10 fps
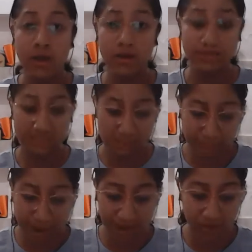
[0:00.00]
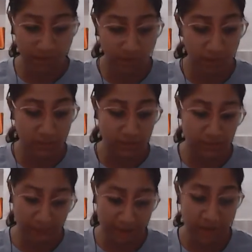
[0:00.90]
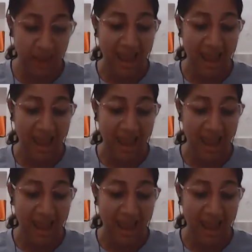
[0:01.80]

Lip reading: to suspend the formal debate